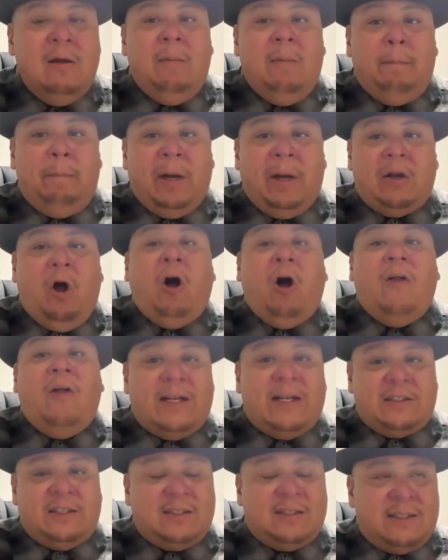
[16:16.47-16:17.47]
But all
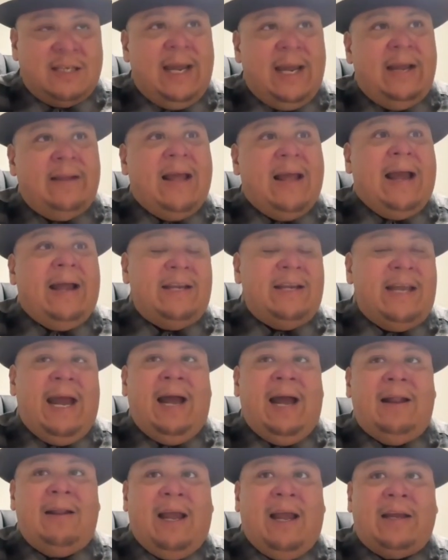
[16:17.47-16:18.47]
that to say that,
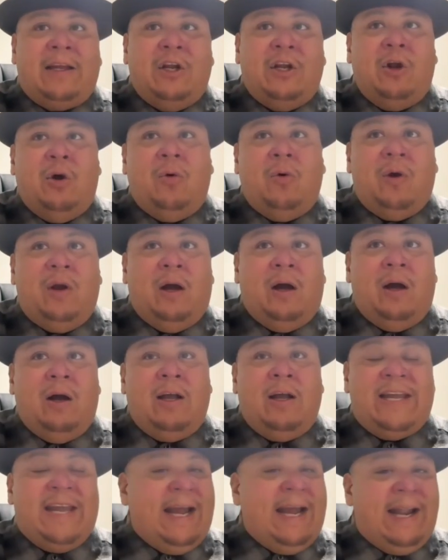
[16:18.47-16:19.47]
yeah, like,
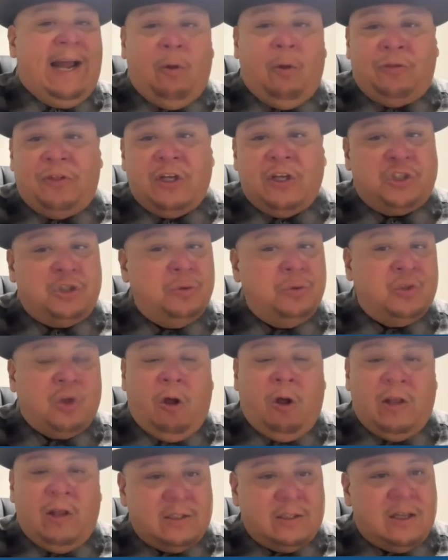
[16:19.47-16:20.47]
he had health issues
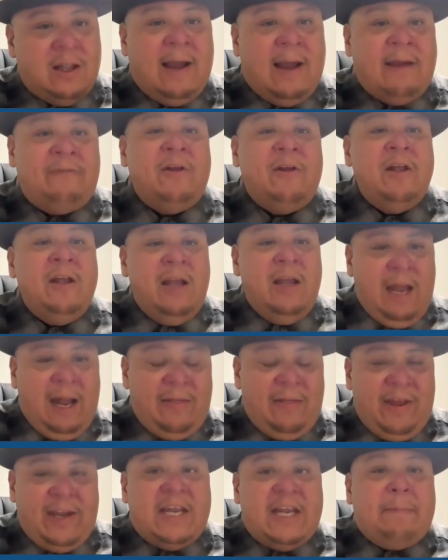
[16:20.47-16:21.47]
all his life,
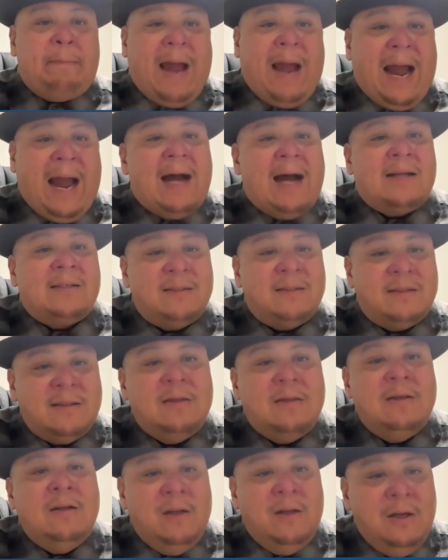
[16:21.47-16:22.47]
and then he passed.
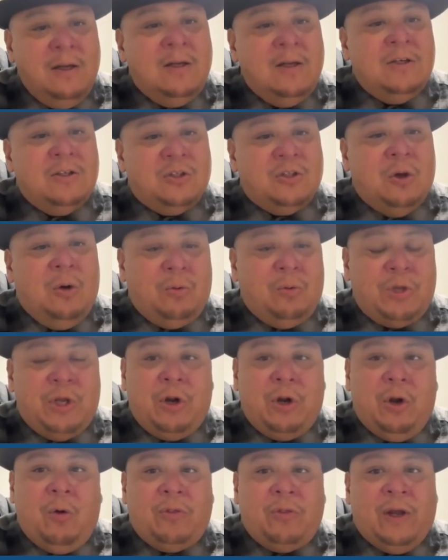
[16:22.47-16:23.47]
So,
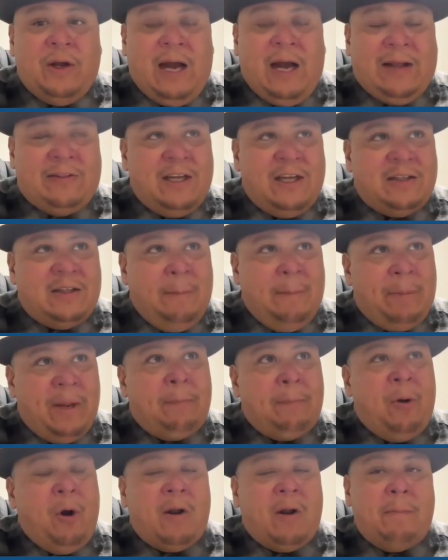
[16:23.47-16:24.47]
I think the
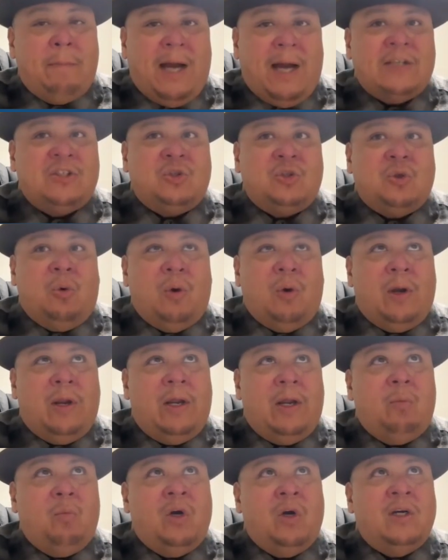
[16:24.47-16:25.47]
big part of my
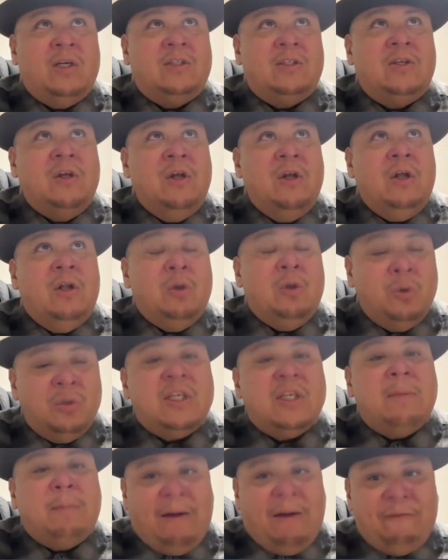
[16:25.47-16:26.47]
story was
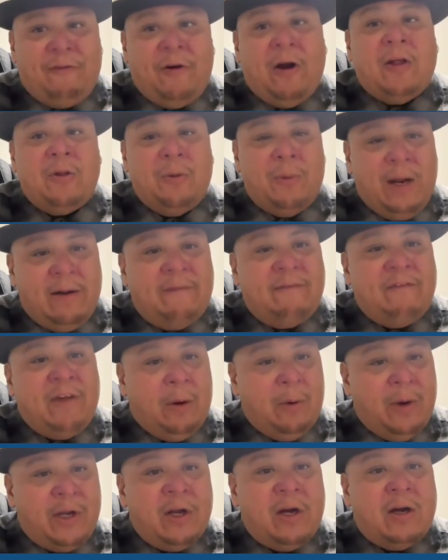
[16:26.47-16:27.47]
losing my father at a
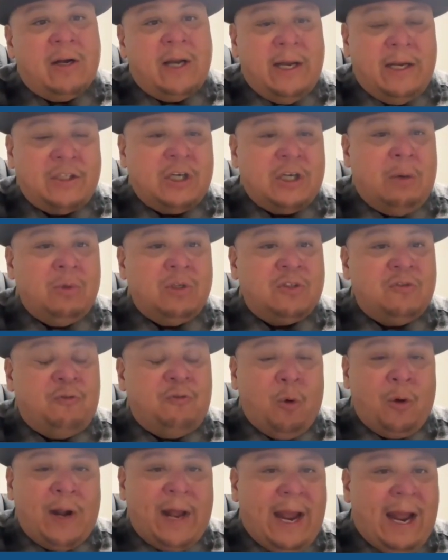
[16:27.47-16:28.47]
very young age. I was
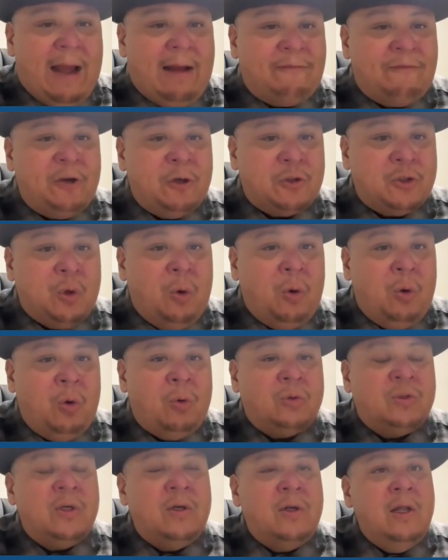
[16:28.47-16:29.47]
4.5 years
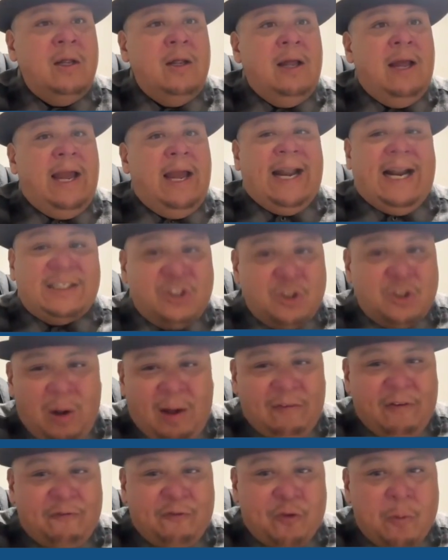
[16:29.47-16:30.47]
old, and I still
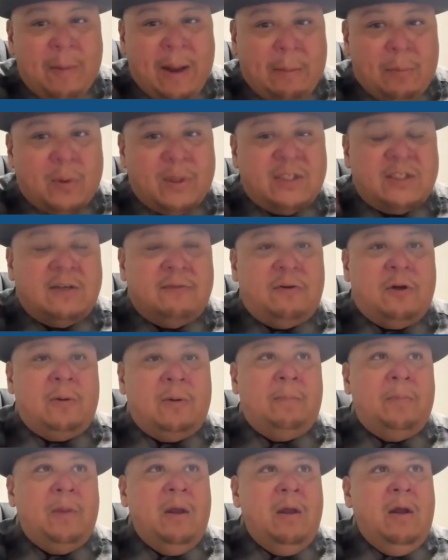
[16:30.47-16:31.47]
have a few memories of
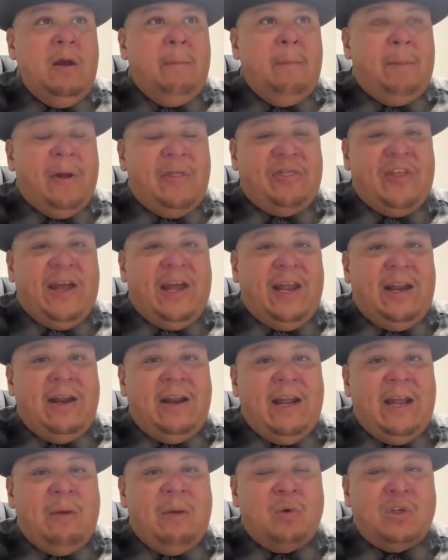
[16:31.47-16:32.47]
him. But
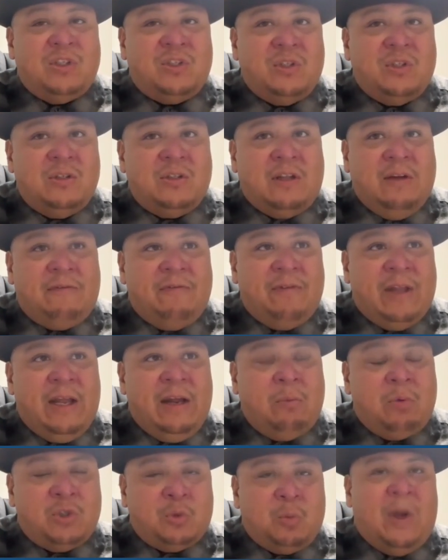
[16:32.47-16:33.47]
then it was
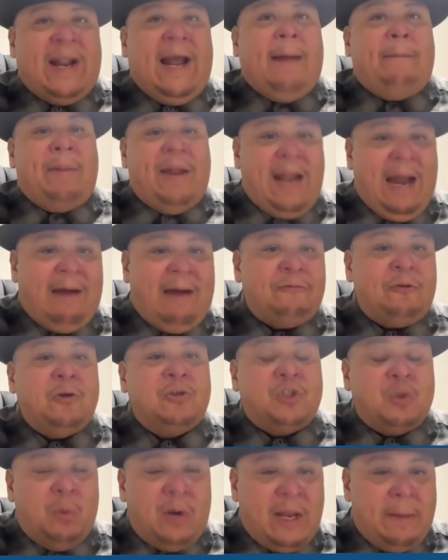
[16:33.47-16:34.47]
what happened after.
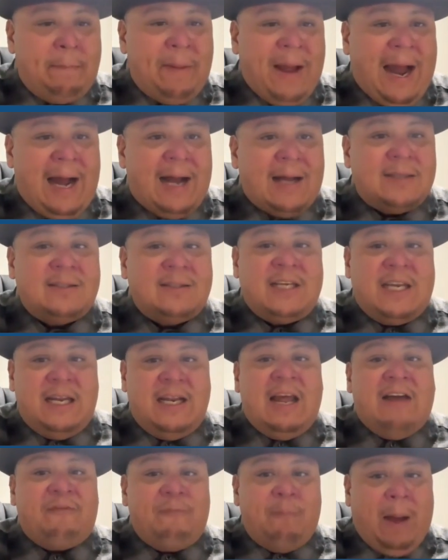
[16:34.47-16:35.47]
So when he passed, he
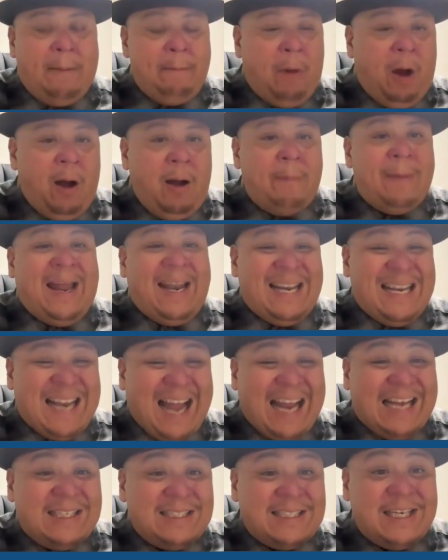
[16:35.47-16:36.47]
left my mom at
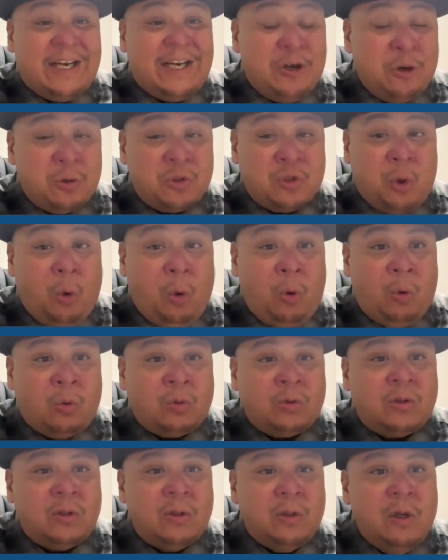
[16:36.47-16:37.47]
19 years
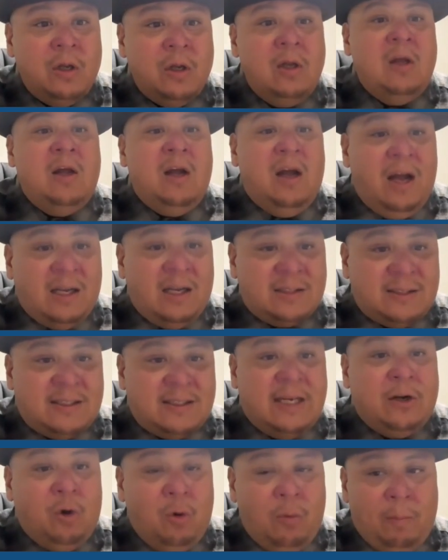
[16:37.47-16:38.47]
old, a
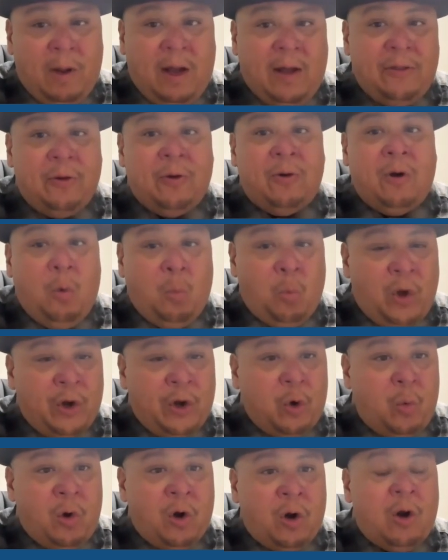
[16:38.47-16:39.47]
single mother, a
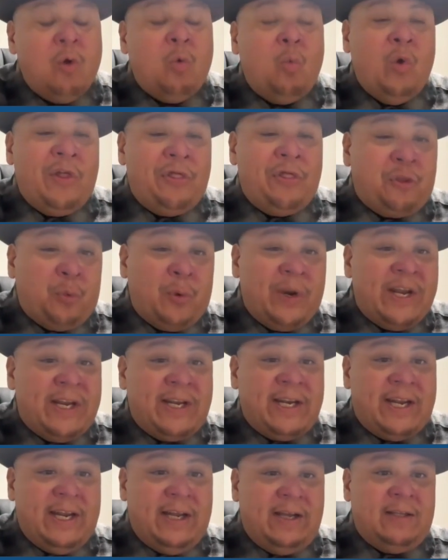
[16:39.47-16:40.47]
widower with three
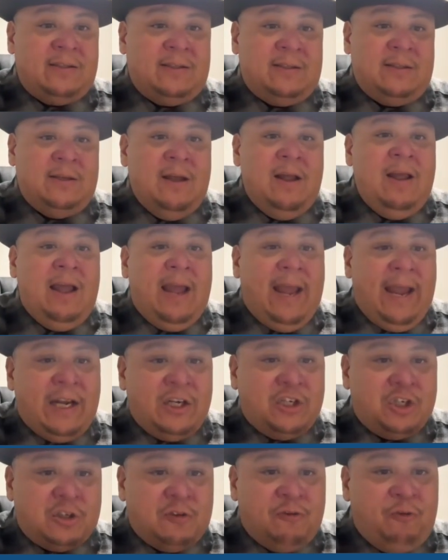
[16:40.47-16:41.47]
kids,
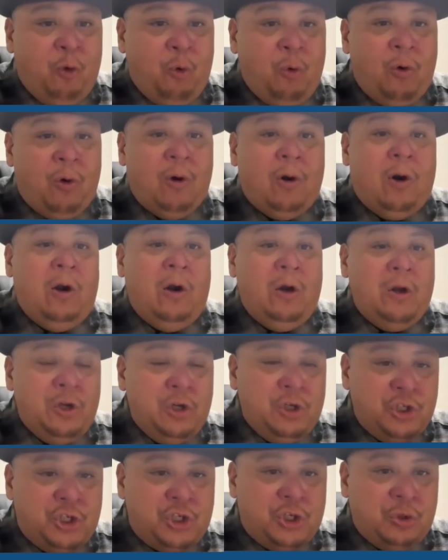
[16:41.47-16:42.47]
ages 4,
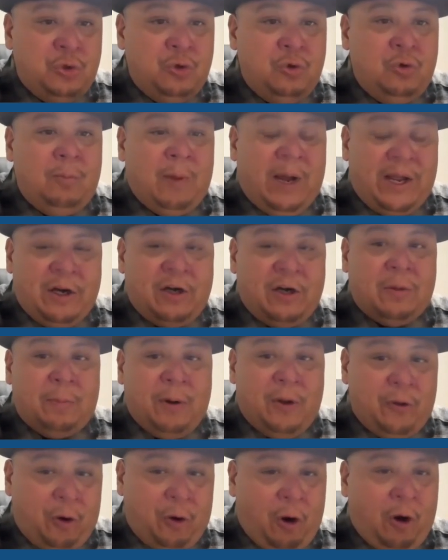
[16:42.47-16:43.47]
2. My younger
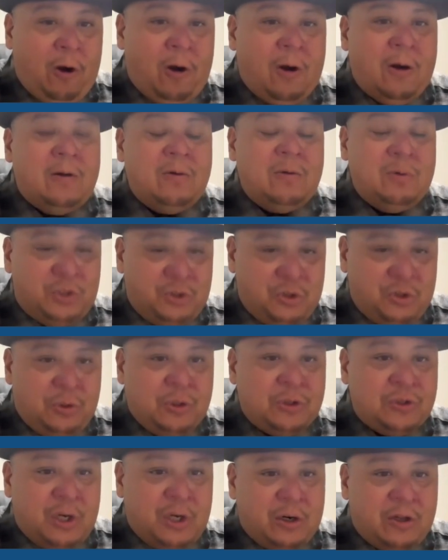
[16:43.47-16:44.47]
brother Art was 2
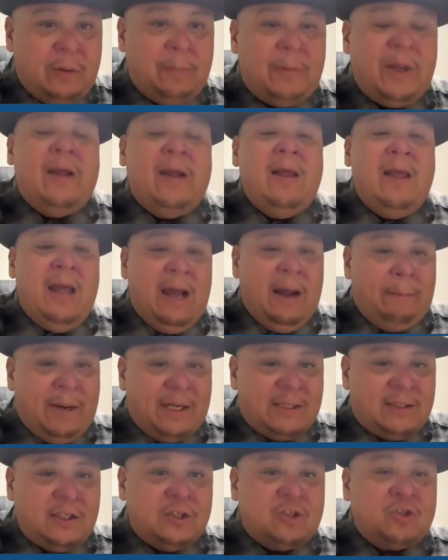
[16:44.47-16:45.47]
years younger than me, and my
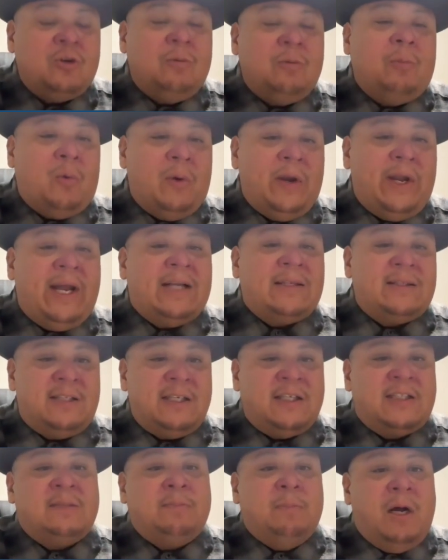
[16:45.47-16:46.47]
sister Marie at
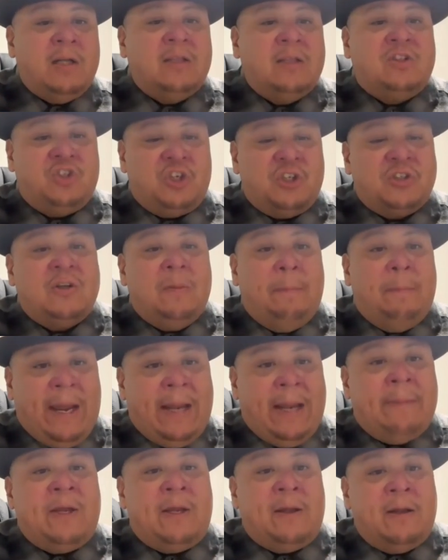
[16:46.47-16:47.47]
6 months, just a baby.